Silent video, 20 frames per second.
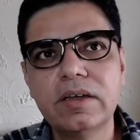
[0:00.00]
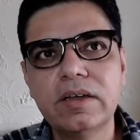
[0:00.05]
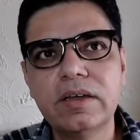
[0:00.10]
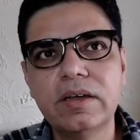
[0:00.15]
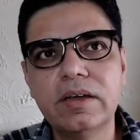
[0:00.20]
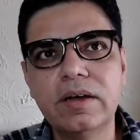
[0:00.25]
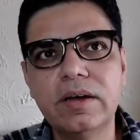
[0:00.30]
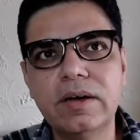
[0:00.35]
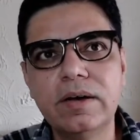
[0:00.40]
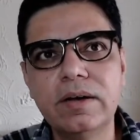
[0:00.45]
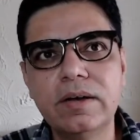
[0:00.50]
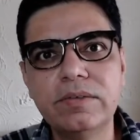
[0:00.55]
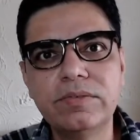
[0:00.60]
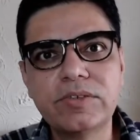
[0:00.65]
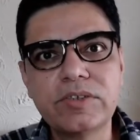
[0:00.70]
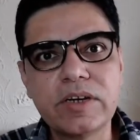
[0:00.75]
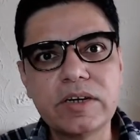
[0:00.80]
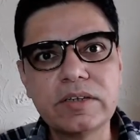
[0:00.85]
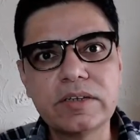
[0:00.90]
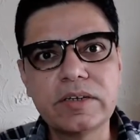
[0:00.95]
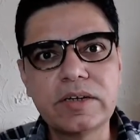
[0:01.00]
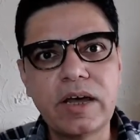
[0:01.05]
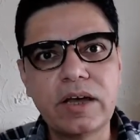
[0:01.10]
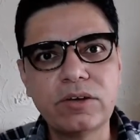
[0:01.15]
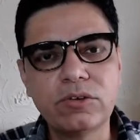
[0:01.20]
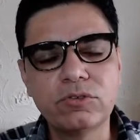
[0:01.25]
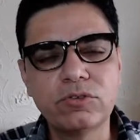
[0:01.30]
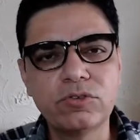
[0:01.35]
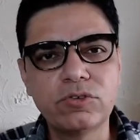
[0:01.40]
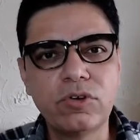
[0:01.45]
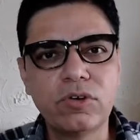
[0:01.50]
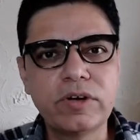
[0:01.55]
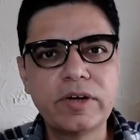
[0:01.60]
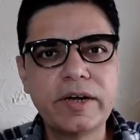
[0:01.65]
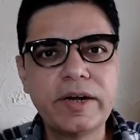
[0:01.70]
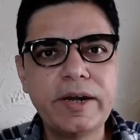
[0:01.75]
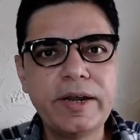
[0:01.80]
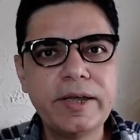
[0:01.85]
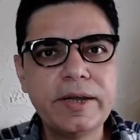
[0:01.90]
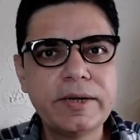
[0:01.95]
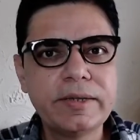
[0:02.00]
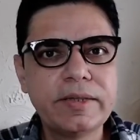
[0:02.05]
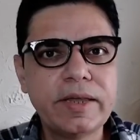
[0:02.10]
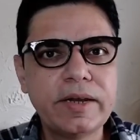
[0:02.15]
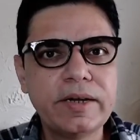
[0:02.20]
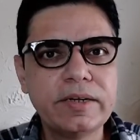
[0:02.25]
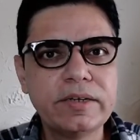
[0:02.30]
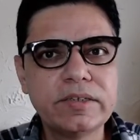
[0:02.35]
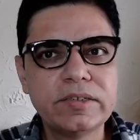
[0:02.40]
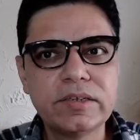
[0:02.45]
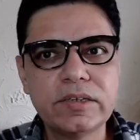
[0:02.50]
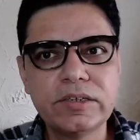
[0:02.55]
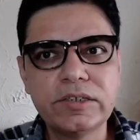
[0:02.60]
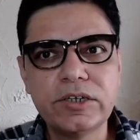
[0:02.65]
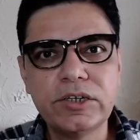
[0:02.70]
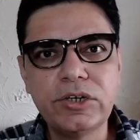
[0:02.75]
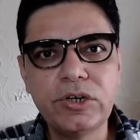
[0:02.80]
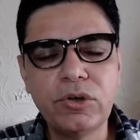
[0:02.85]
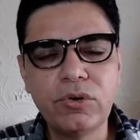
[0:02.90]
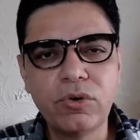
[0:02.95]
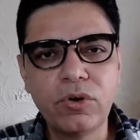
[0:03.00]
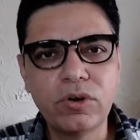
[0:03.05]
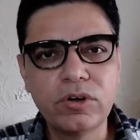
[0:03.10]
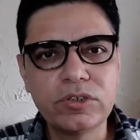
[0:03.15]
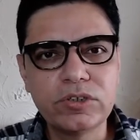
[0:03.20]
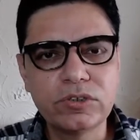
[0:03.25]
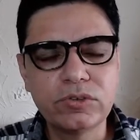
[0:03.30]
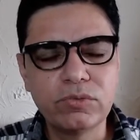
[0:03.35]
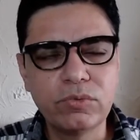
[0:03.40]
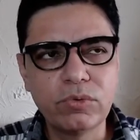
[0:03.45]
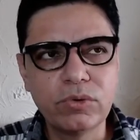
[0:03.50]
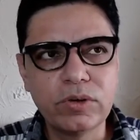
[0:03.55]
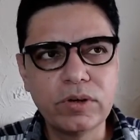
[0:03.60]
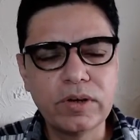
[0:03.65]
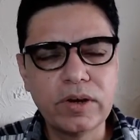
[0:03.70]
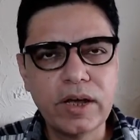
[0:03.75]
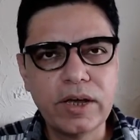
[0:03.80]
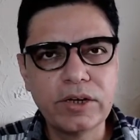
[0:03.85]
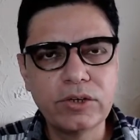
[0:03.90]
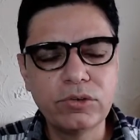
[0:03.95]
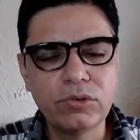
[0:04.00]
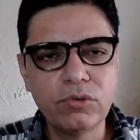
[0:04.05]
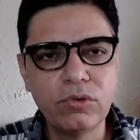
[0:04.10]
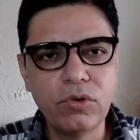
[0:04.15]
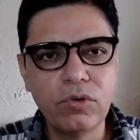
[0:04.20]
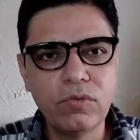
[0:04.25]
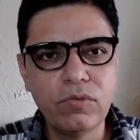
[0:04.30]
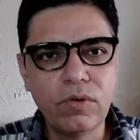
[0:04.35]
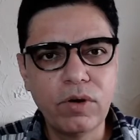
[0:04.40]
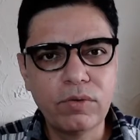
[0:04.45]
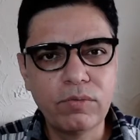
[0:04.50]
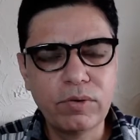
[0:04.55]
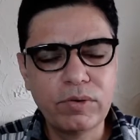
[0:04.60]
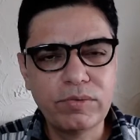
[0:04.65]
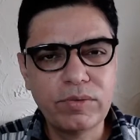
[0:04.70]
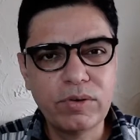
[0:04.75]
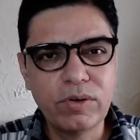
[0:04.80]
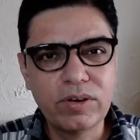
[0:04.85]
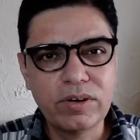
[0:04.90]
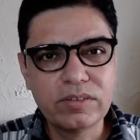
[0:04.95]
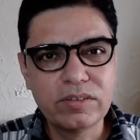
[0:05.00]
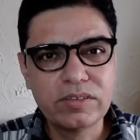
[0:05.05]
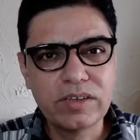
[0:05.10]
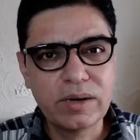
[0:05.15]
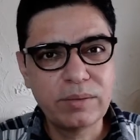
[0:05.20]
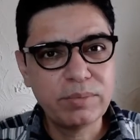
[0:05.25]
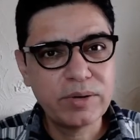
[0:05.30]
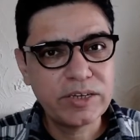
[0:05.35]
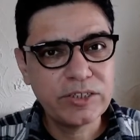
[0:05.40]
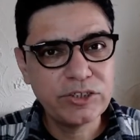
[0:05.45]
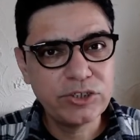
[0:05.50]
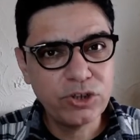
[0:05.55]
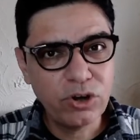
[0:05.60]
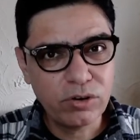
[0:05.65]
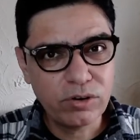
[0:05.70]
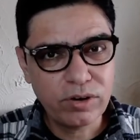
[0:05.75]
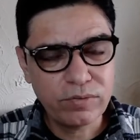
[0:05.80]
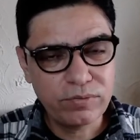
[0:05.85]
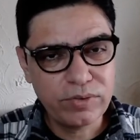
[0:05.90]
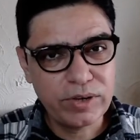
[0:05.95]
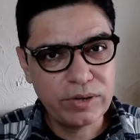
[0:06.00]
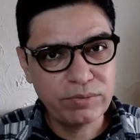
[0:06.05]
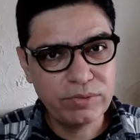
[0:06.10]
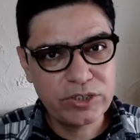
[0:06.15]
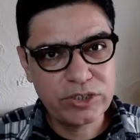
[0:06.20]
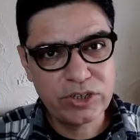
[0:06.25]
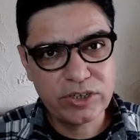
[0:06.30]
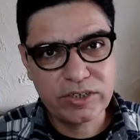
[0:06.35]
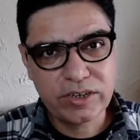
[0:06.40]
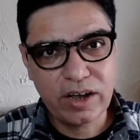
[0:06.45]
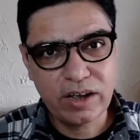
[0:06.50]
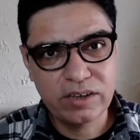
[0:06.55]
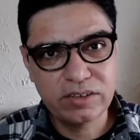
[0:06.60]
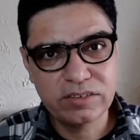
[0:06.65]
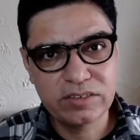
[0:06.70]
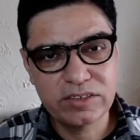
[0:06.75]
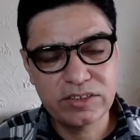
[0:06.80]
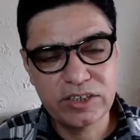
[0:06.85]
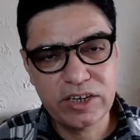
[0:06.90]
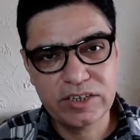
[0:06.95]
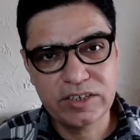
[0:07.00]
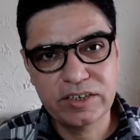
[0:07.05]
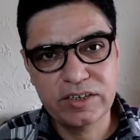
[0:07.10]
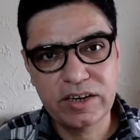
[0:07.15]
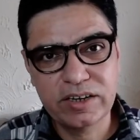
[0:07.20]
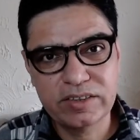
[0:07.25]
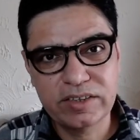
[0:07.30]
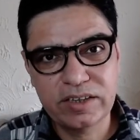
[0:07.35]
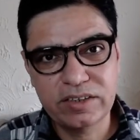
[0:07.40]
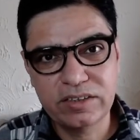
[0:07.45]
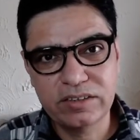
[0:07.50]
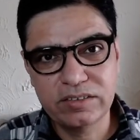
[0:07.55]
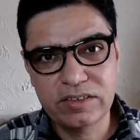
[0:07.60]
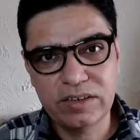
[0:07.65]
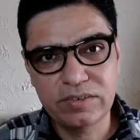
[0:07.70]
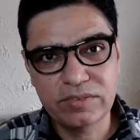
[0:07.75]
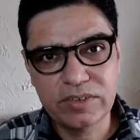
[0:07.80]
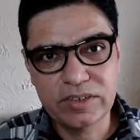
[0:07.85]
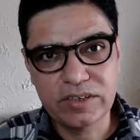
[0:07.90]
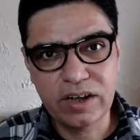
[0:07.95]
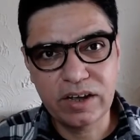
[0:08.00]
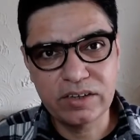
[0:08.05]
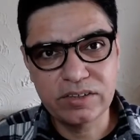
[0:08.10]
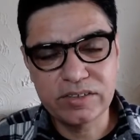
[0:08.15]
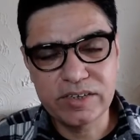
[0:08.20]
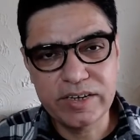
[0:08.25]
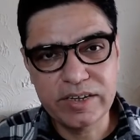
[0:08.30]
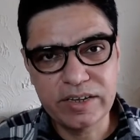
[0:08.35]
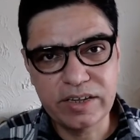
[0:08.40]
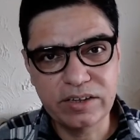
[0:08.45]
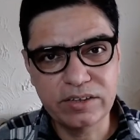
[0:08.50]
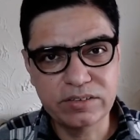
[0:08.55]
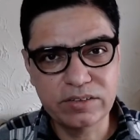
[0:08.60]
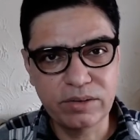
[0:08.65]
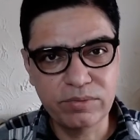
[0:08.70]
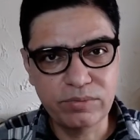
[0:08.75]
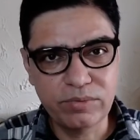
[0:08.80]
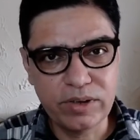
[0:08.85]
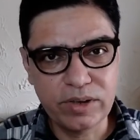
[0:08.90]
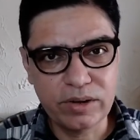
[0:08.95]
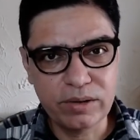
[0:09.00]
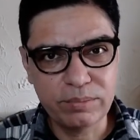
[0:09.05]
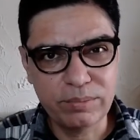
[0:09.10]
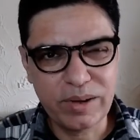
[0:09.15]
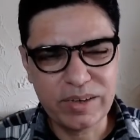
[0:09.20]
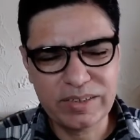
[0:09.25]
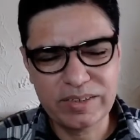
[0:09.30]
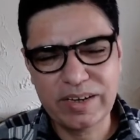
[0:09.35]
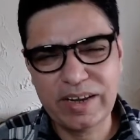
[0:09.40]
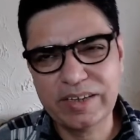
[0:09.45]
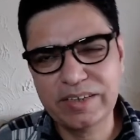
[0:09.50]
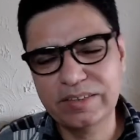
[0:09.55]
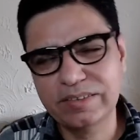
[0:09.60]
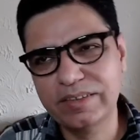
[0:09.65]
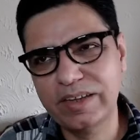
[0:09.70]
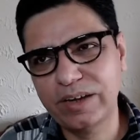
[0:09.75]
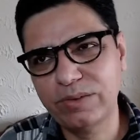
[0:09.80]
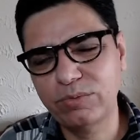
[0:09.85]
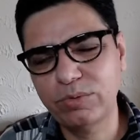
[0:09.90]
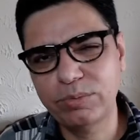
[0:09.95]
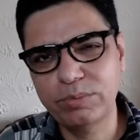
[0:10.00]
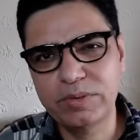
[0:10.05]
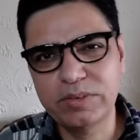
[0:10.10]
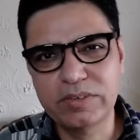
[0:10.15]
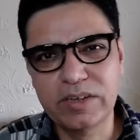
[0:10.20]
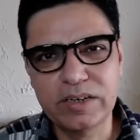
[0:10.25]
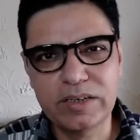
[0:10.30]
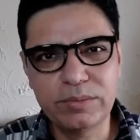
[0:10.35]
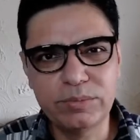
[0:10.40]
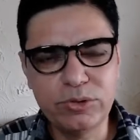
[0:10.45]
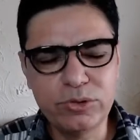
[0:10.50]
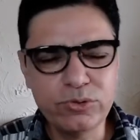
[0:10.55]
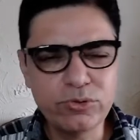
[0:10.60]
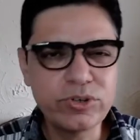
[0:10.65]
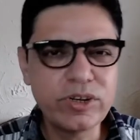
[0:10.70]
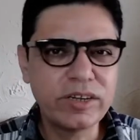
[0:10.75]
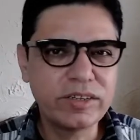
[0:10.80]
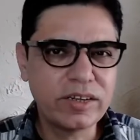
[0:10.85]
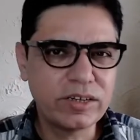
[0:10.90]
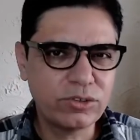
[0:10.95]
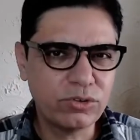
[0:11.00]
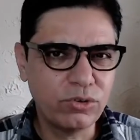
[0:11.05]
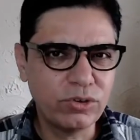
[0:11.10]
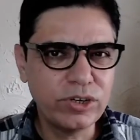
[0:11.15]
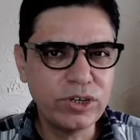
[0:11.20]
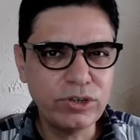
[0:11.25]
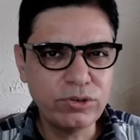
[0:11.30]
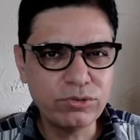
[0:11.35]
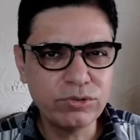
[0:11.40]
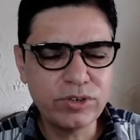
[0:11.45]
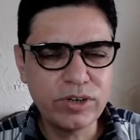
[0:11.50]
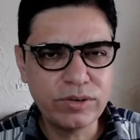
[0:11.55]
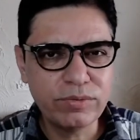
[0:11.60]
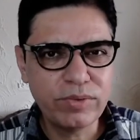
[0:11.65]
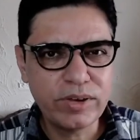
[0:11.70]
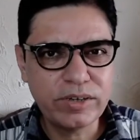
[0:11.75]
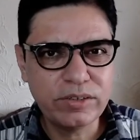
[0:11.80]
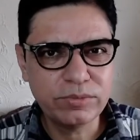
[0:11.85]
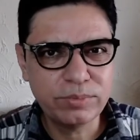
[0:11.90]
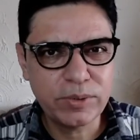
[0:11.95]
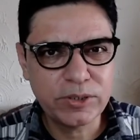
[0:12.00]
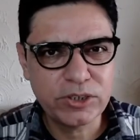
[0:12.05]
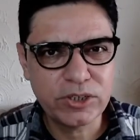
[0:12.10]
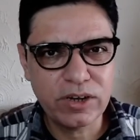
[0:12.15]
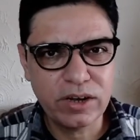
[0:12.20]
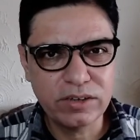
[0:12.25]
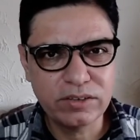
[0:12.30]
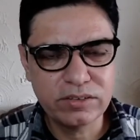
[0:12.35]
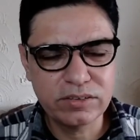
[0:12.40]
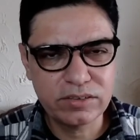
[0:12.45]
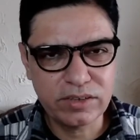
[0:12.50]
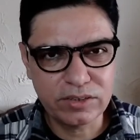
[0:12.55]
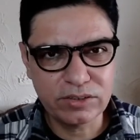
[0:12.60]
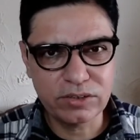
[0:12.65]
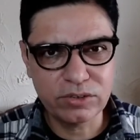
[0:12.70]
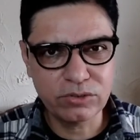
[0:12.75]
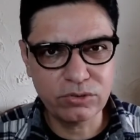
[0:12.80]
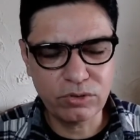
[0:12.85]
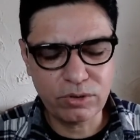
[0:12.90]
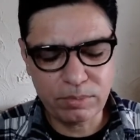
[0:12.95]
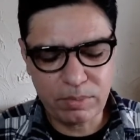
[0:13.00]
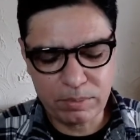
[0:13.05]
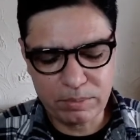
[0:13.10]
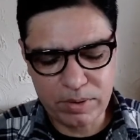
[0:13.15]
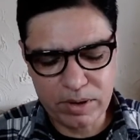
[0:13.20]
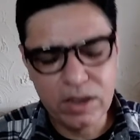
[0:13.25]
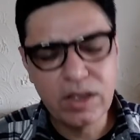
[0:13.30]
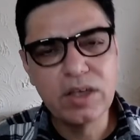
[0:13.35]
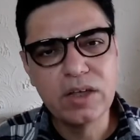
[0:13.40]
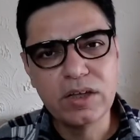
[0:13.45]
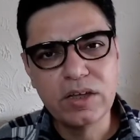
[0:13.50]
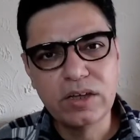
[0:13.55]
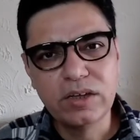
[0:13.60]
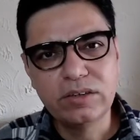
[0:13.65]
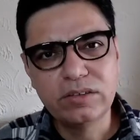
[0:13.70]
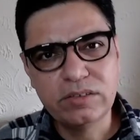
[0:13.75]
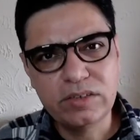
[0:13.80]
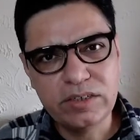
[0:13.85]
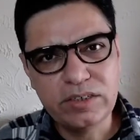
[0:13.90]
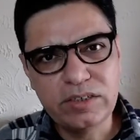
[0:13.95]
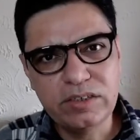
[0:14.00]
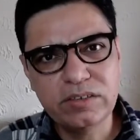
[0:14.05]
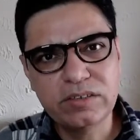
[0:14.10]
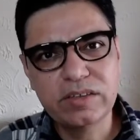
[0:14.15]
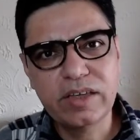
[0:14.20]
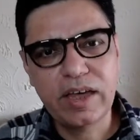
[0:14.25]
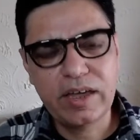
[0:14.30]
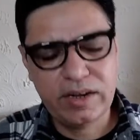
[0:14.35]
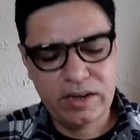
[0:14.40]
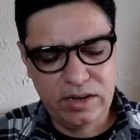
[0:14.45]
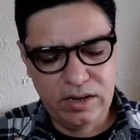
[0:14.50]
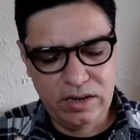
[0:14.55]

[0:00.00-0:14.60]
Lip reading: if still the diagnosis is not clear, then certain neurologists would like to go for what we call a cerebral angiography, in which a dye is injected and then they see if the dye is leaking somewhere. But that would be seldom used, and that's only used in very specialized centers. So remember, CT scan,